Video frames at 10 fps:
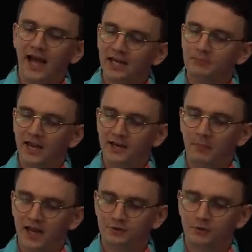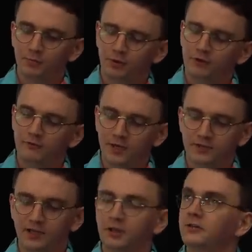had made major
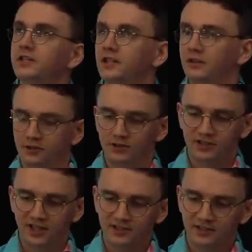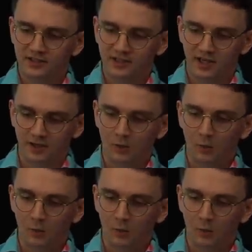improvements in increasing the consistency and